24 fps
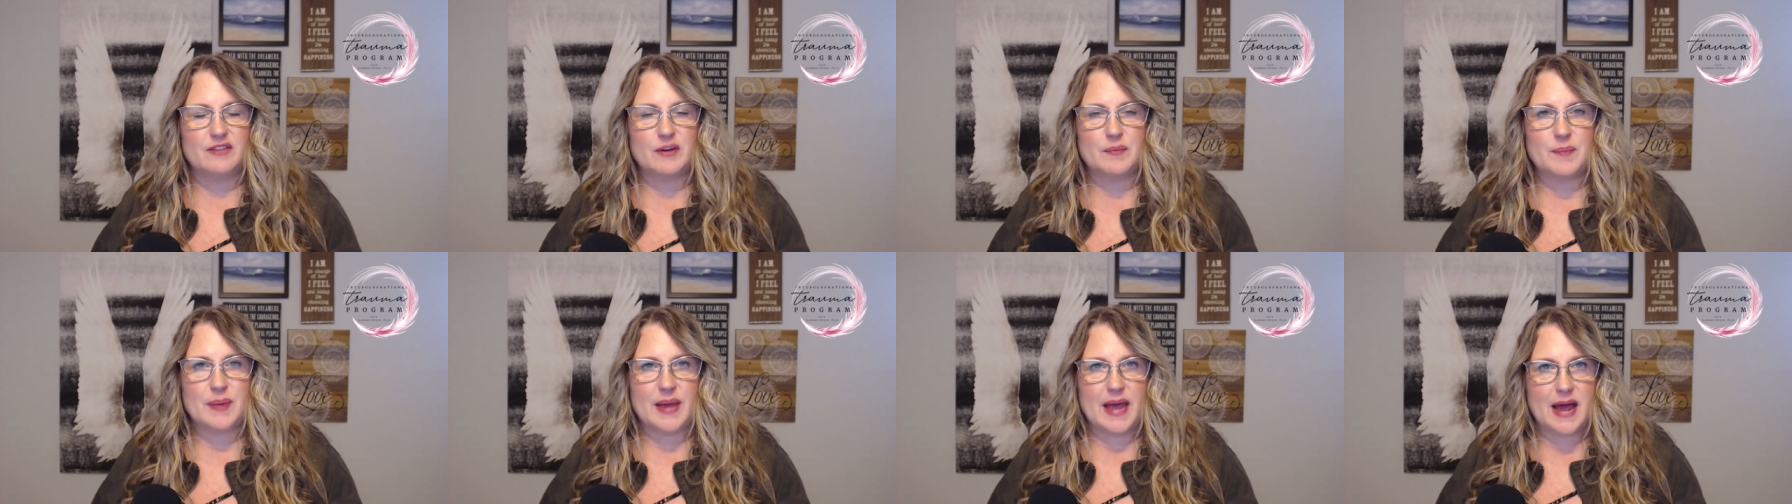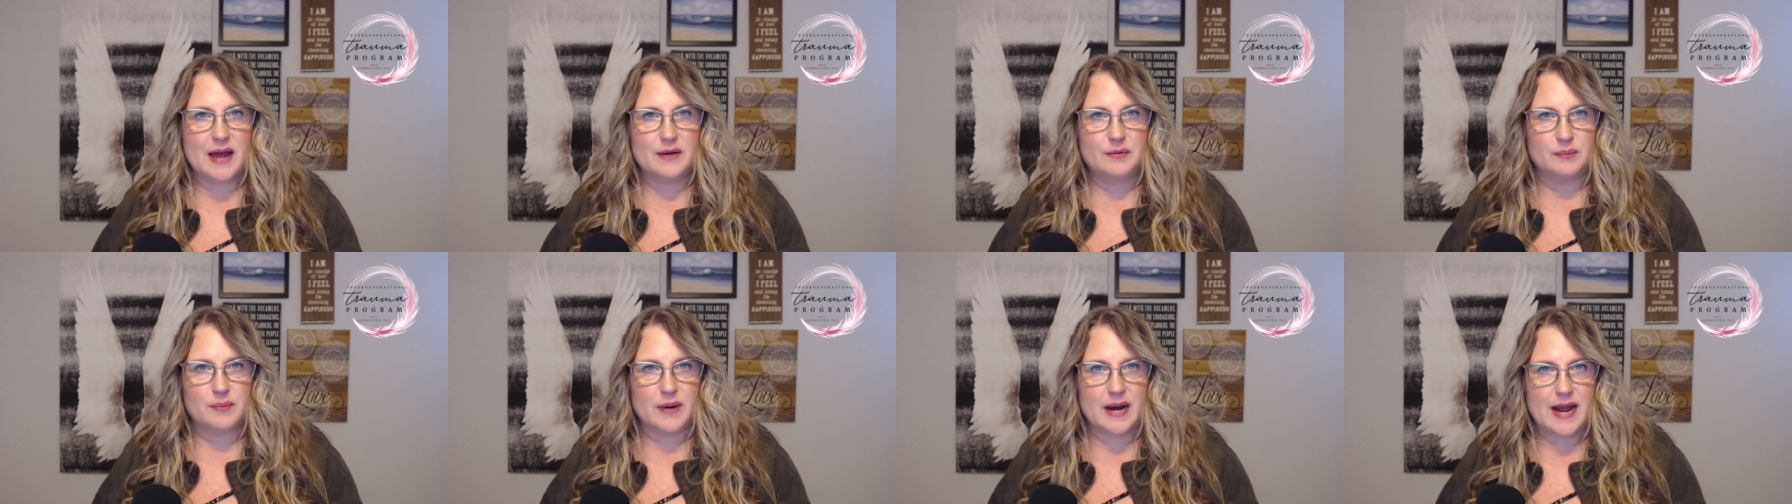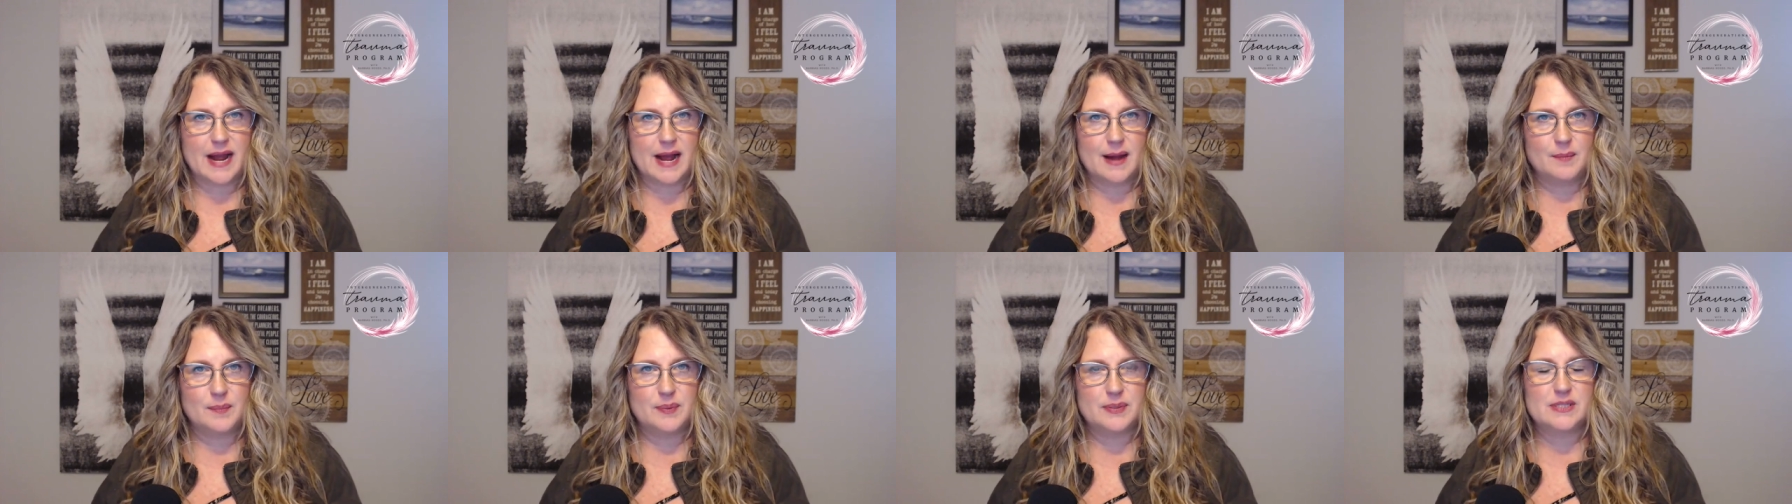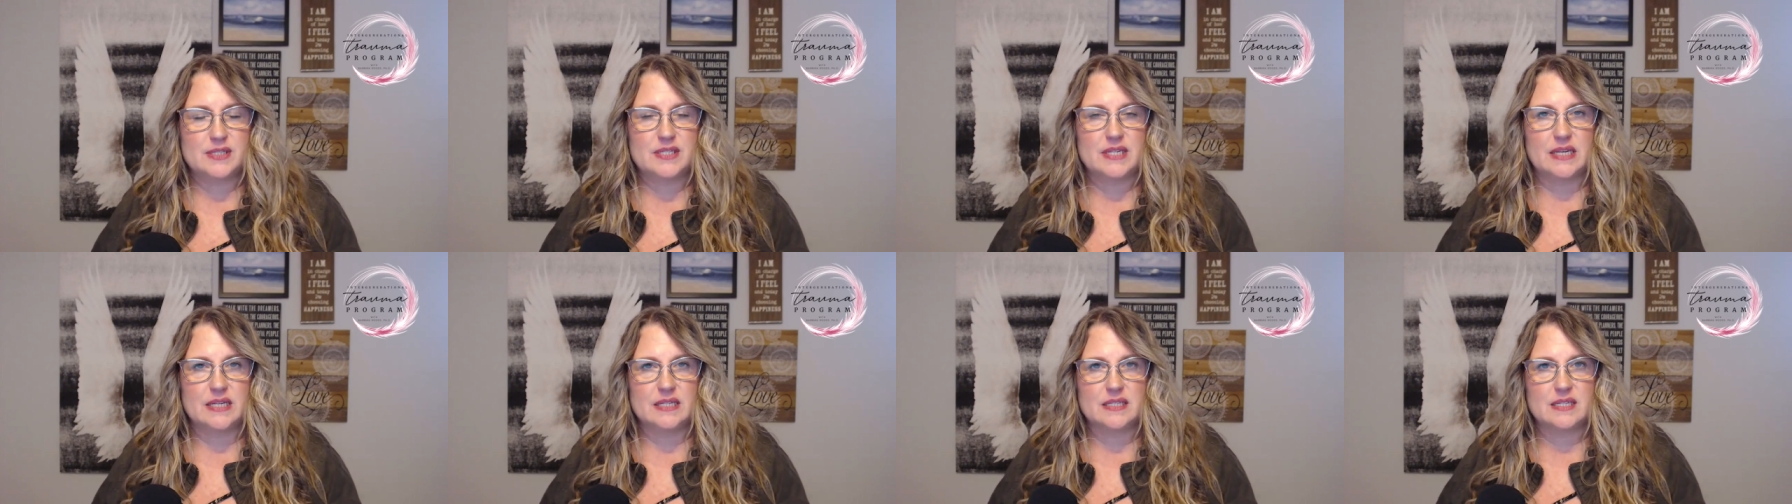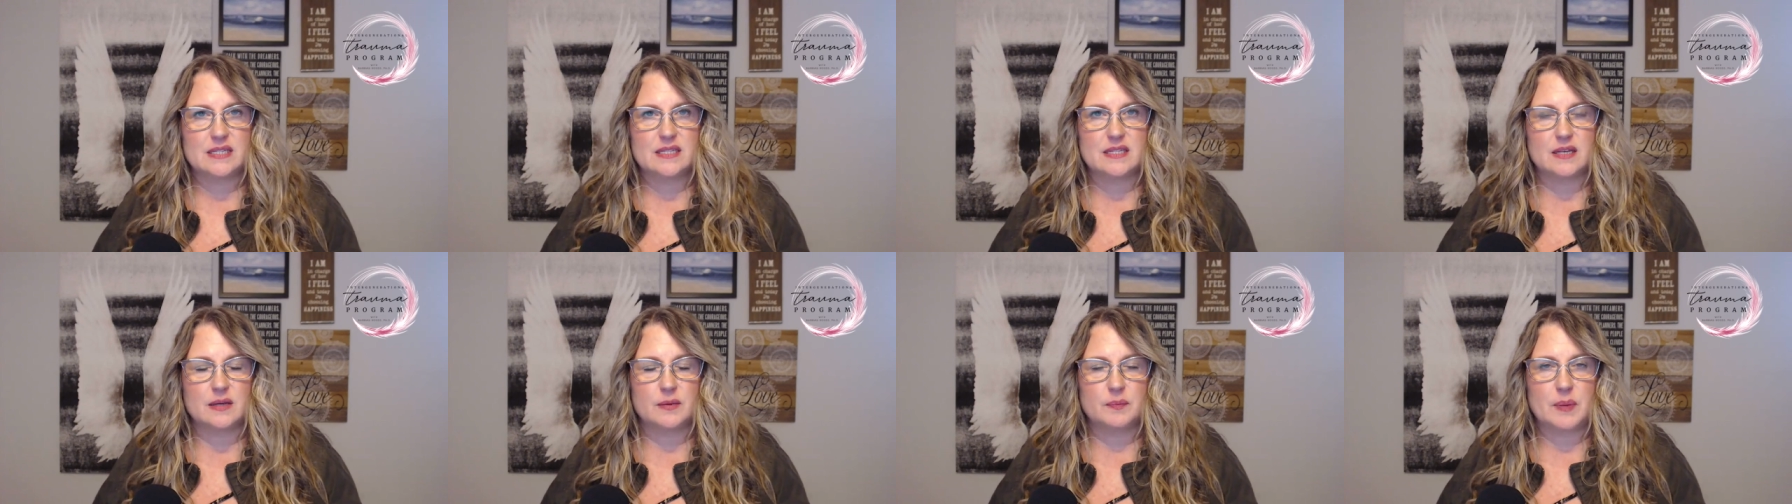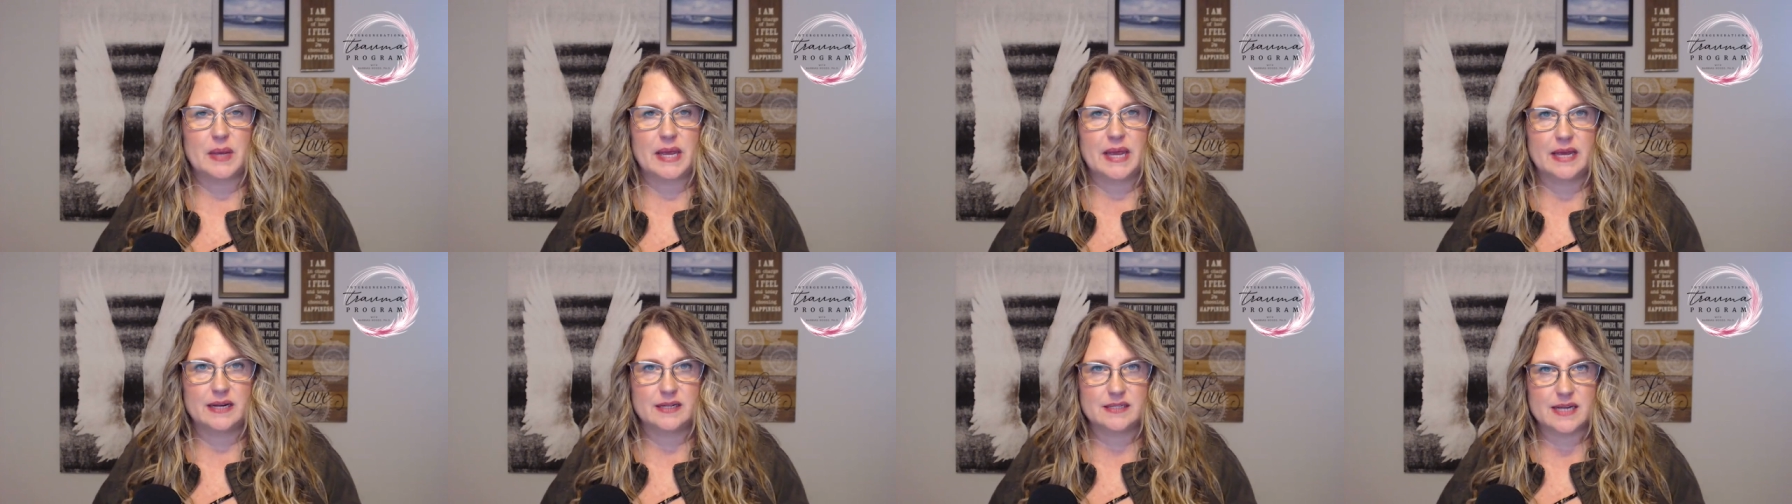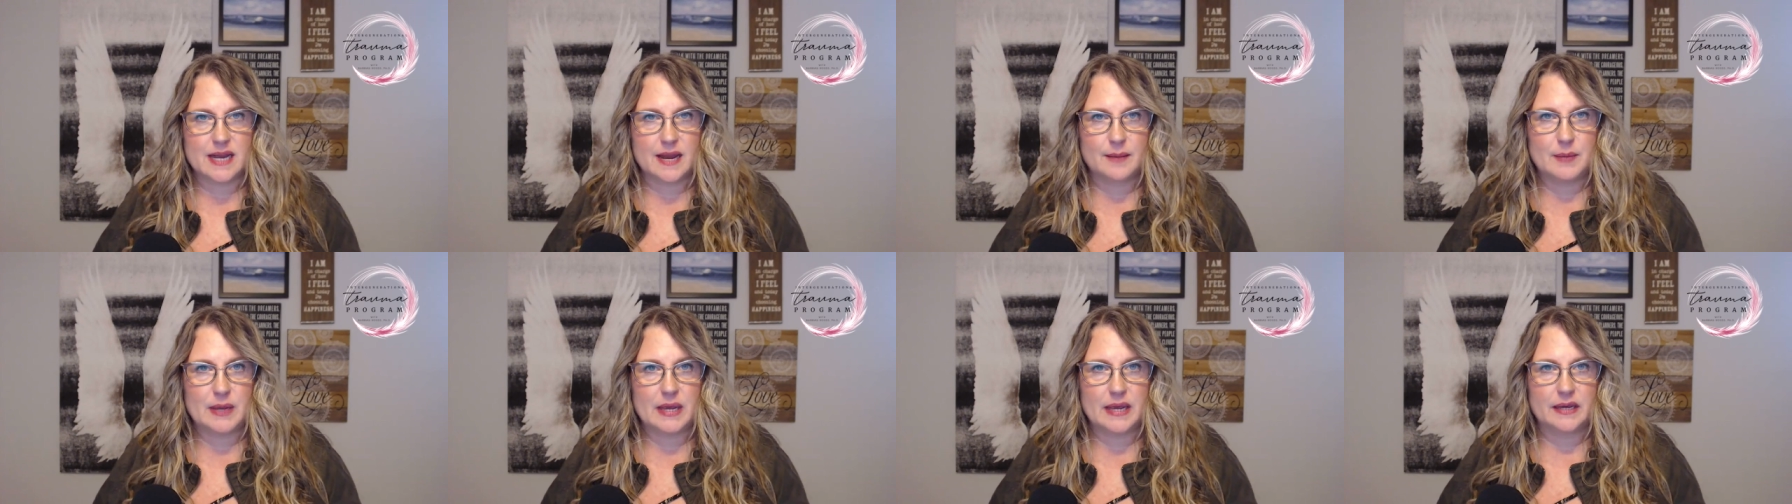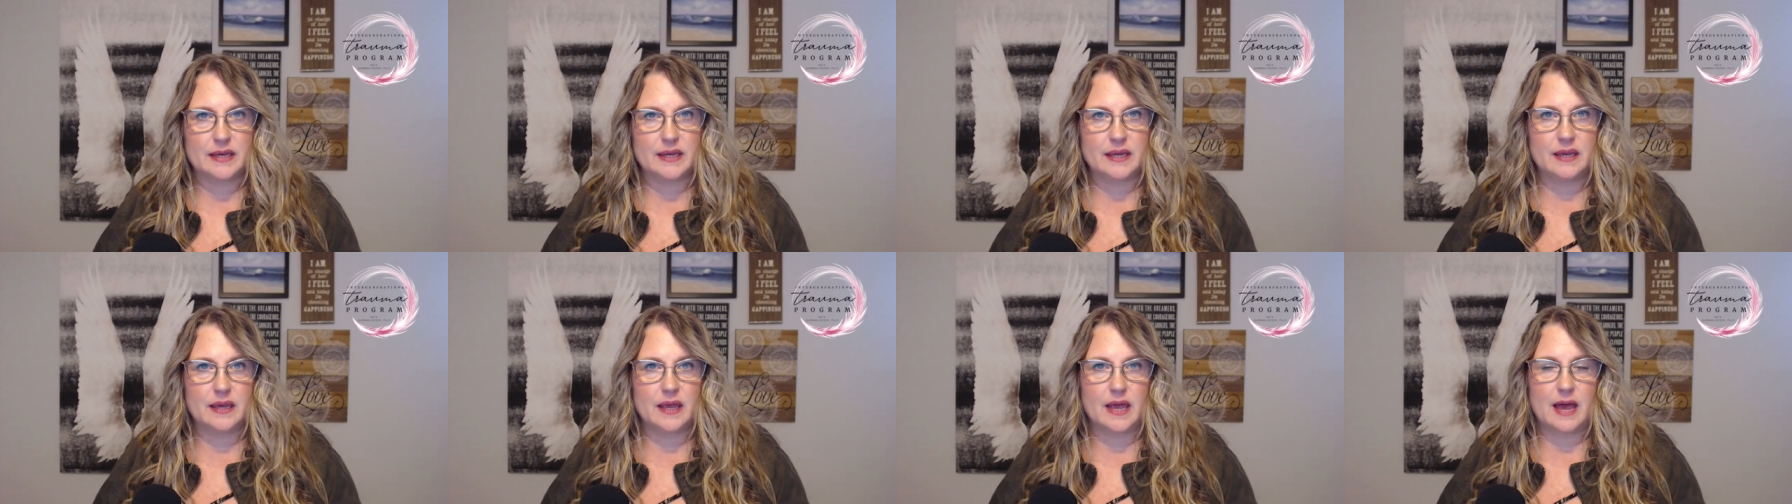a bad rap since the pandemic.